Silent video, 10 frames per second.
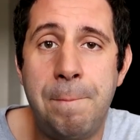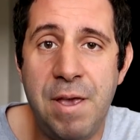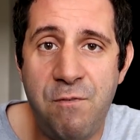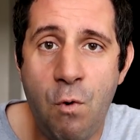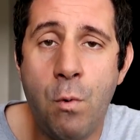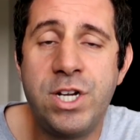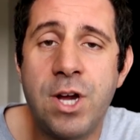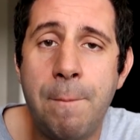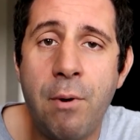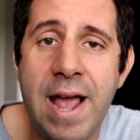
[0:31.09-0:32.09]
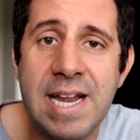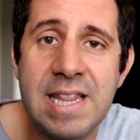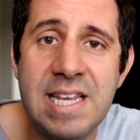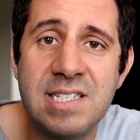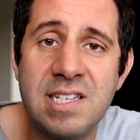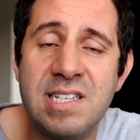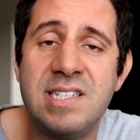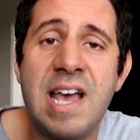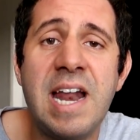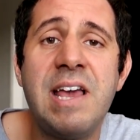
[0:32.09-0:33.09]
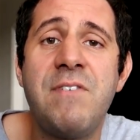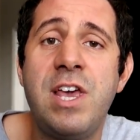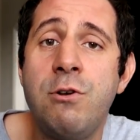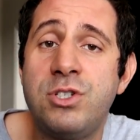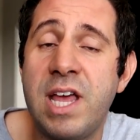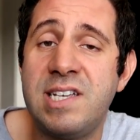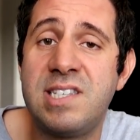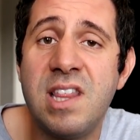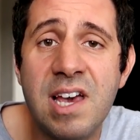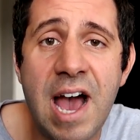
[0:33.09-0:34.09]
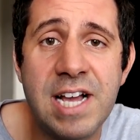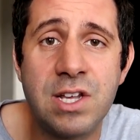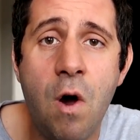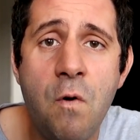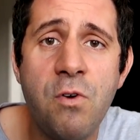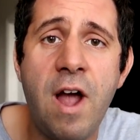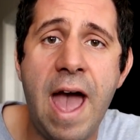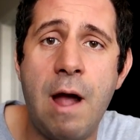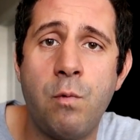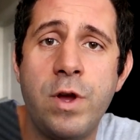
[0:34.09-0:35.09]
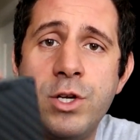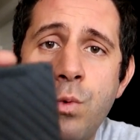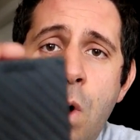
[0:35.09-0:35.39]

Before we jump right into these listings, got to give a huge thanks to the guys over at Ridge